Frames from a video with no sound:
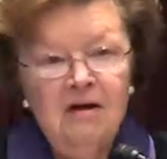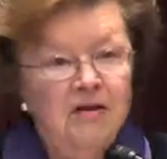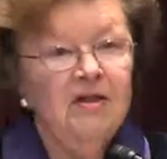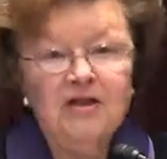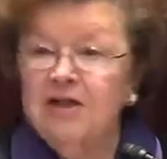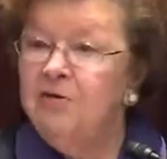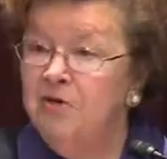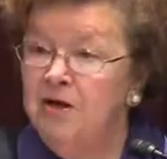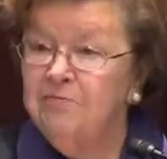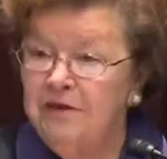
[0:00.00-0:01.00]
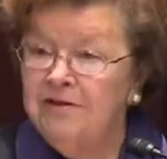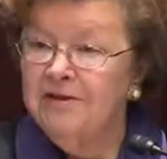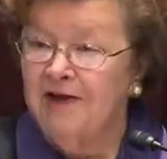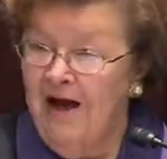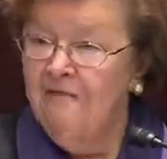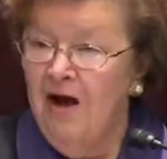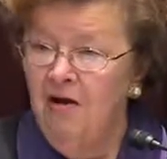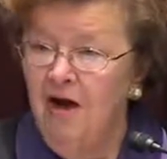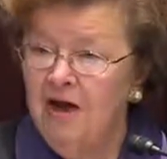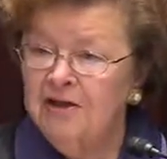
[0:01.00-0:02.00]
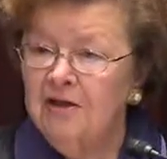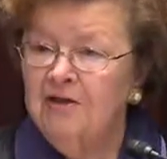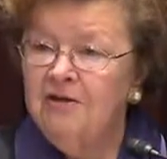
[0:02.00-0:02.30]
and they see what it means to have allies,